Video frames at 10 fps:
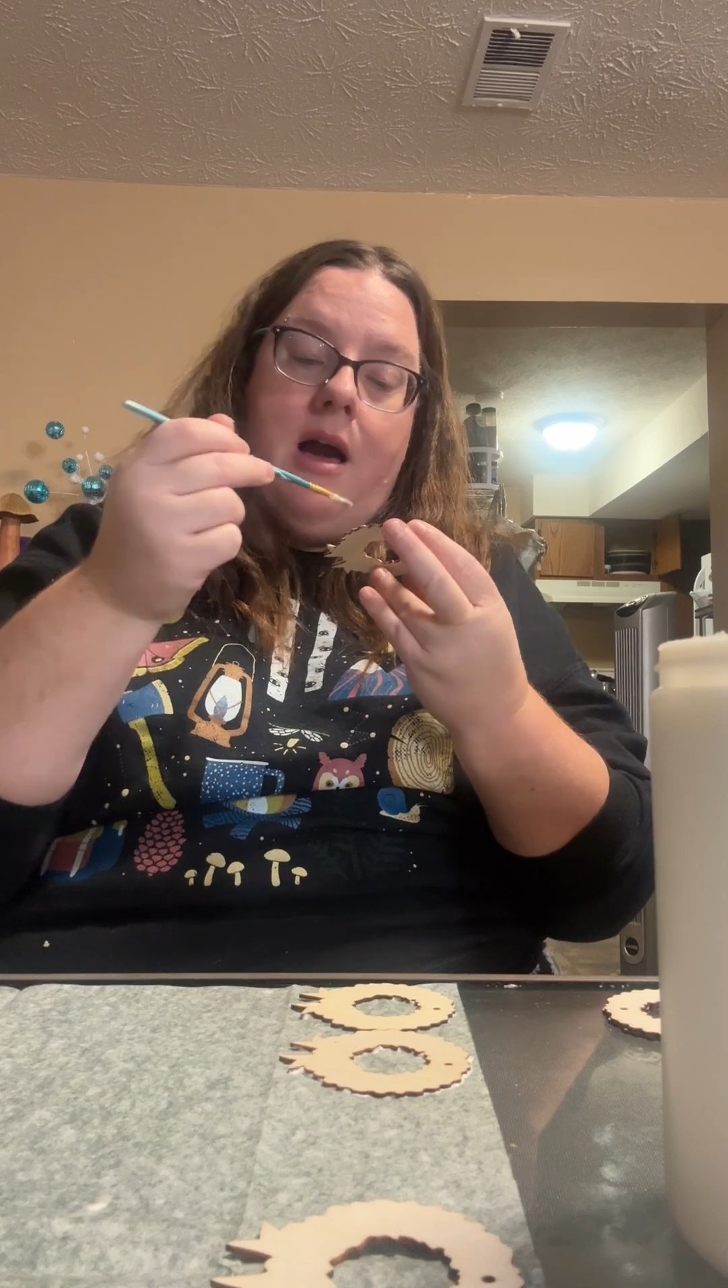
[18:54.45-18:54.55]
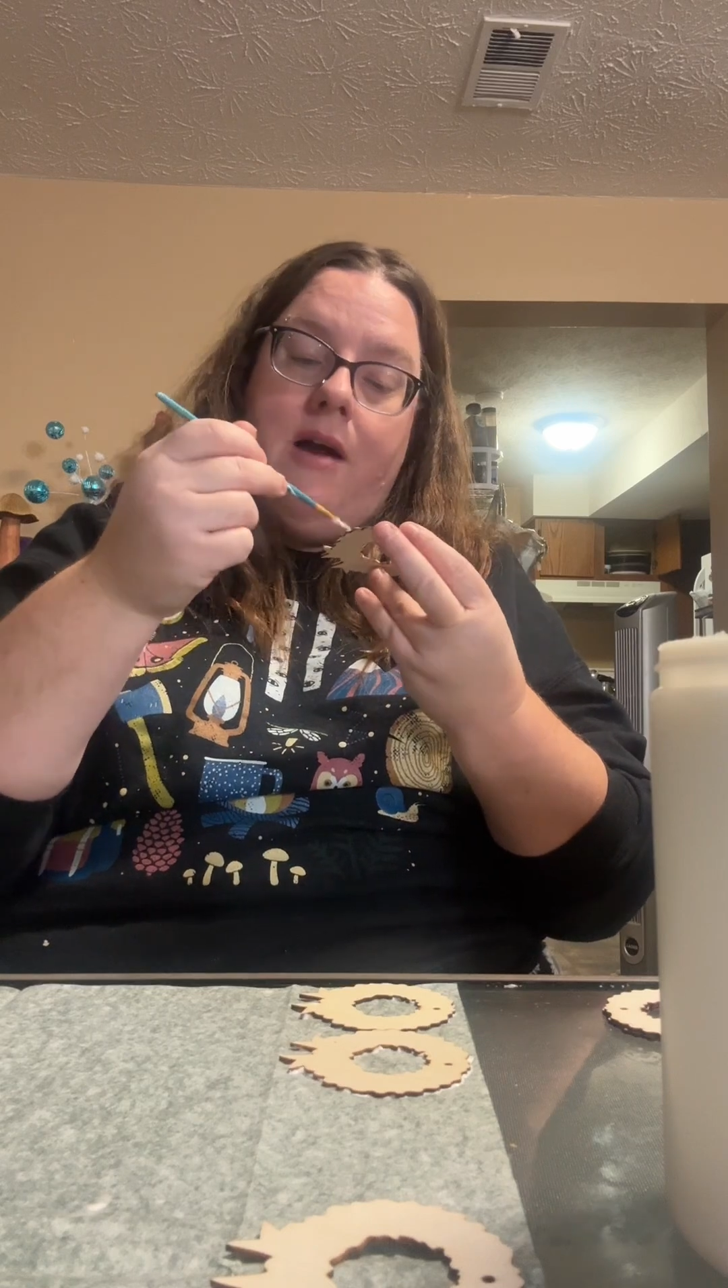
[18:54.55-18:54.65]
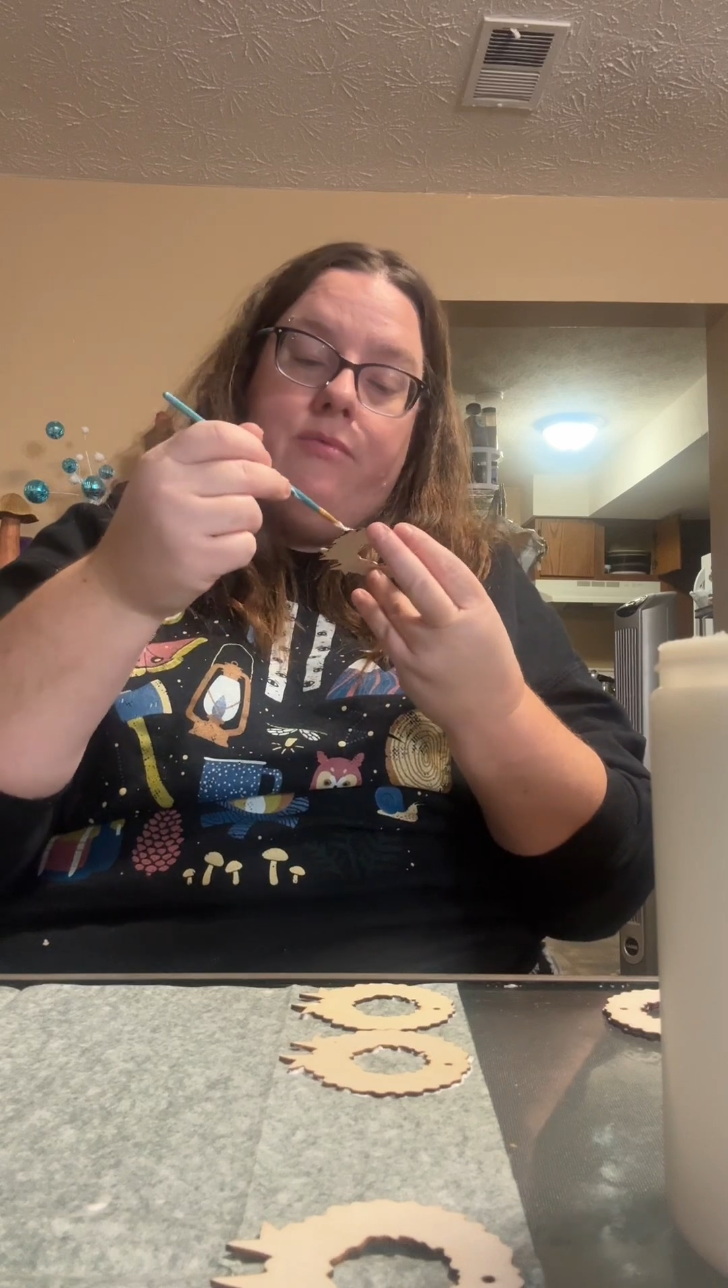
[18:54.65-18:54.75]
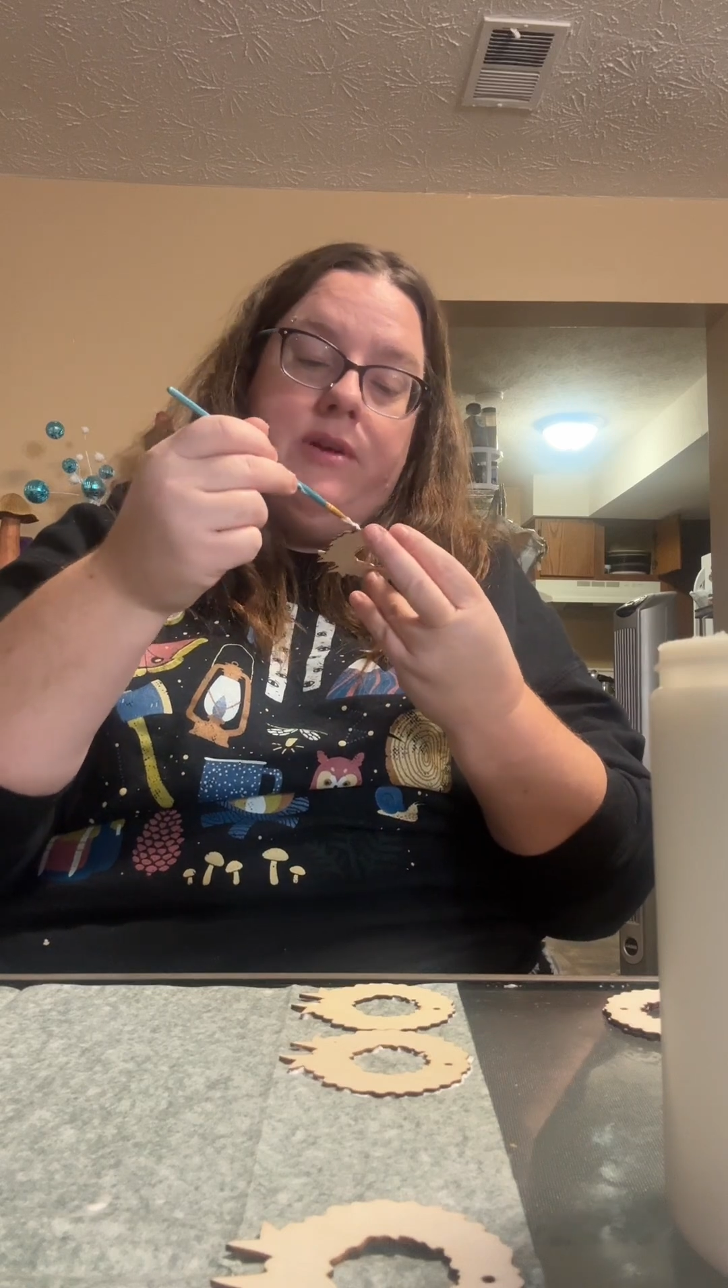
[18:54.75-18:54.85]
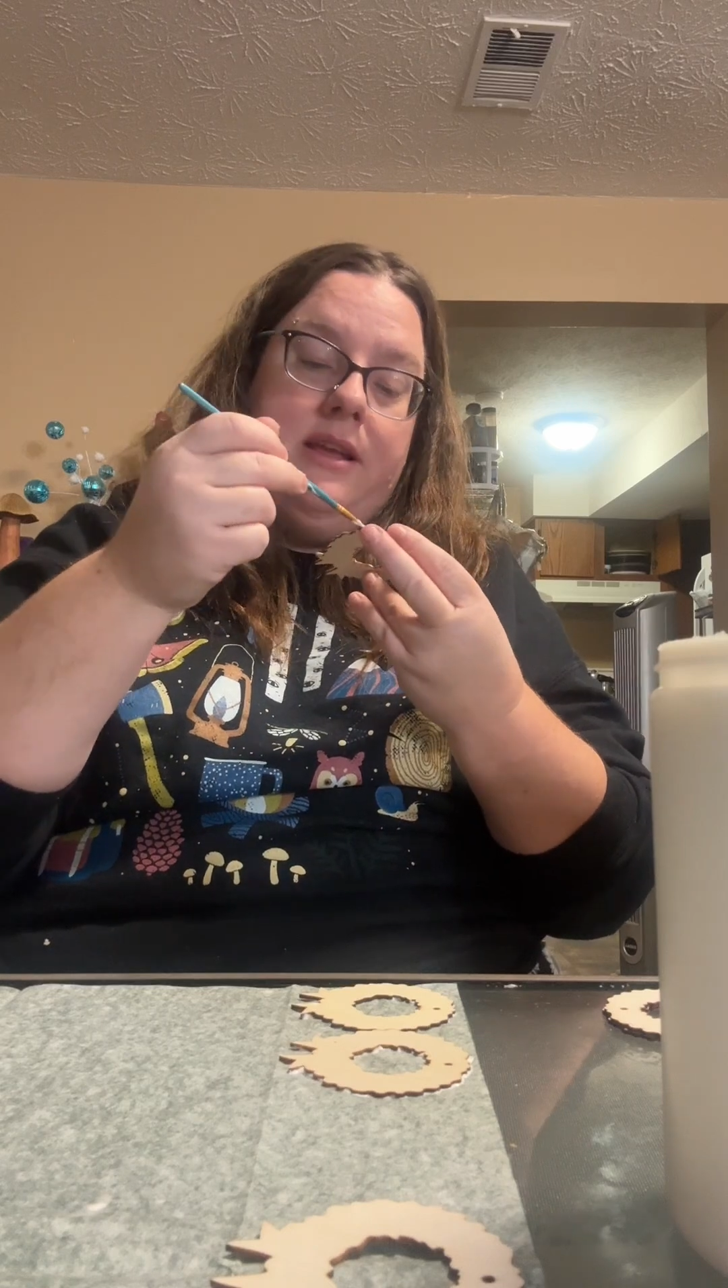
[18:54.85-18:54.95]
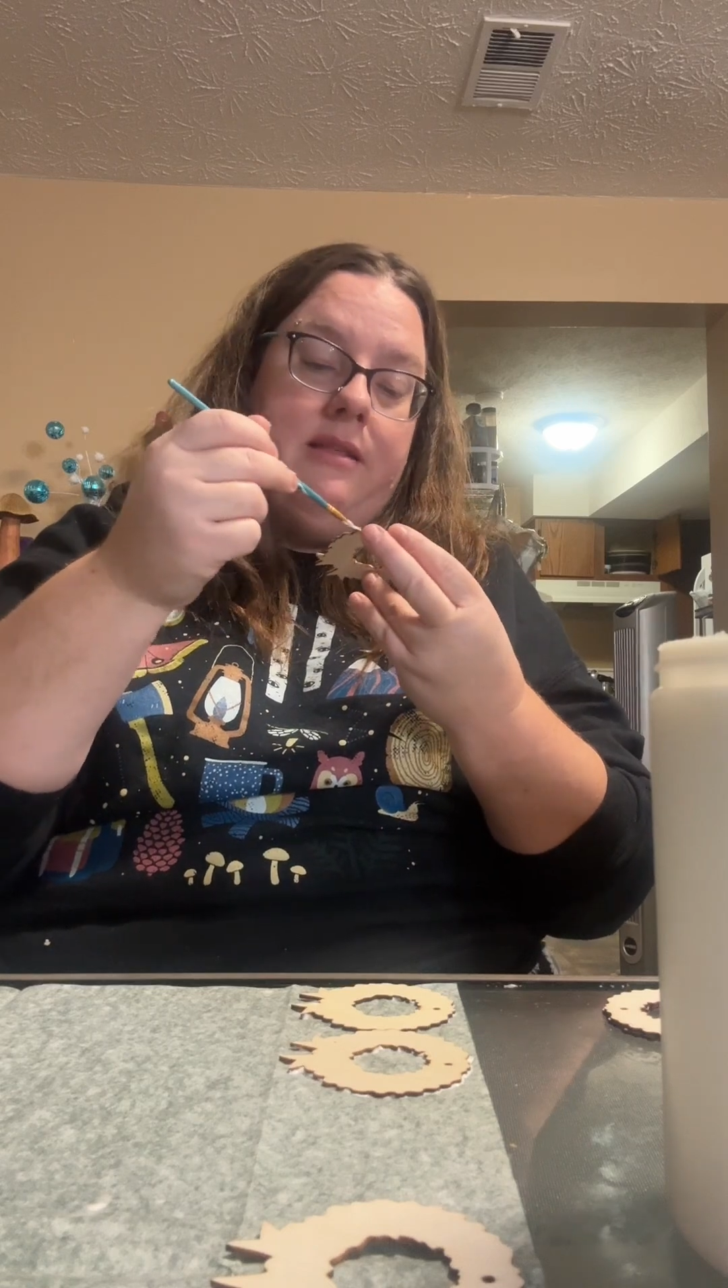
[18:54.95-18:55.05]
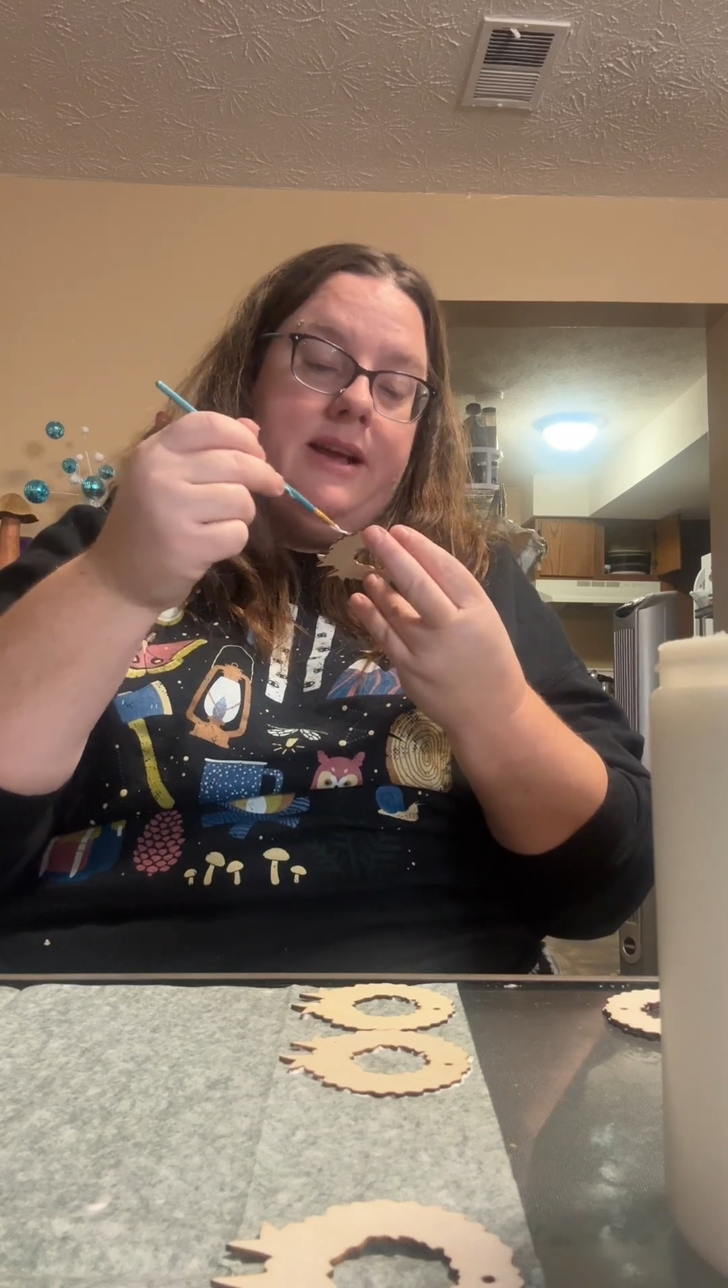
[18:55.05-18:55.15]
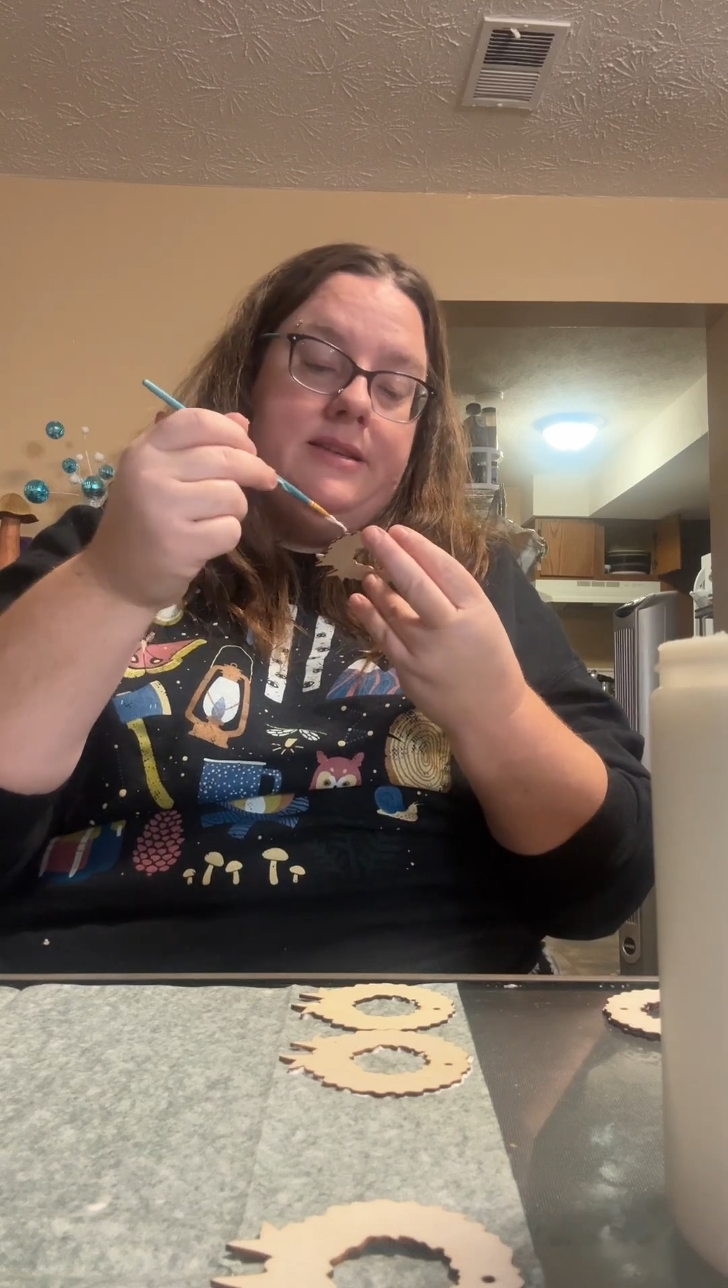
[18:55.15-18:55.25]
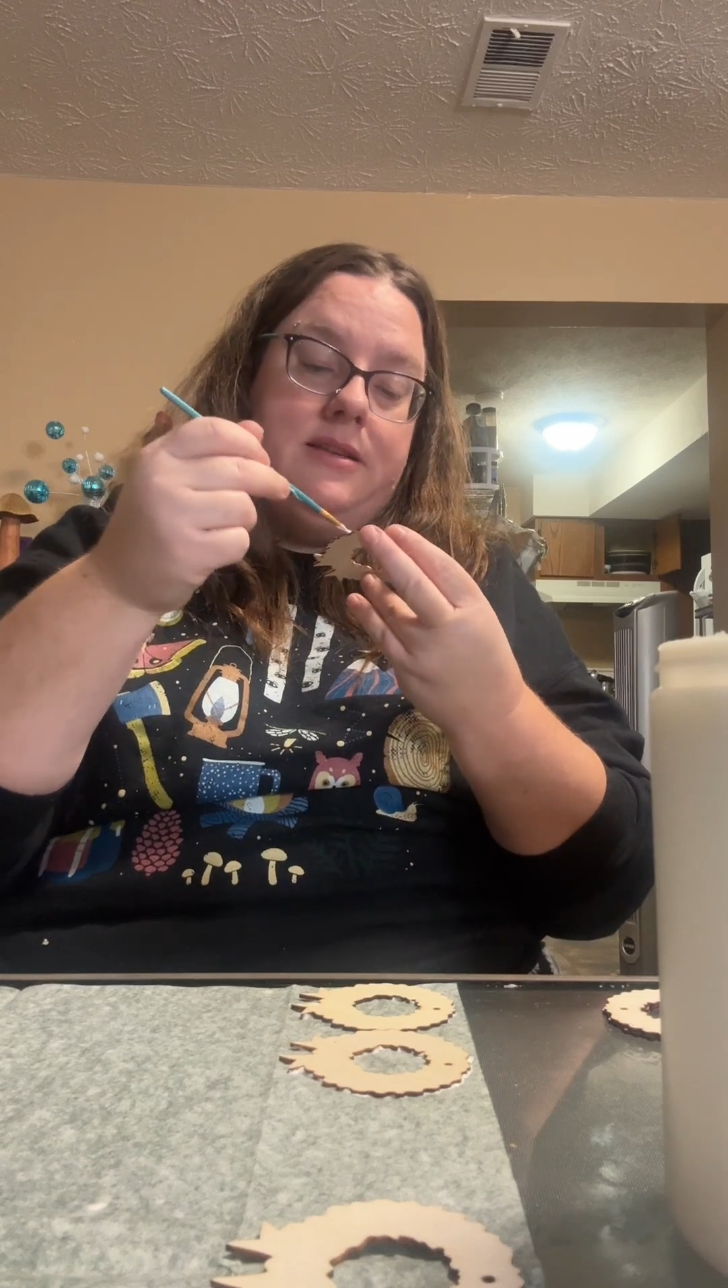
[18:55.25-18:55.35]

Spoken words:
I really like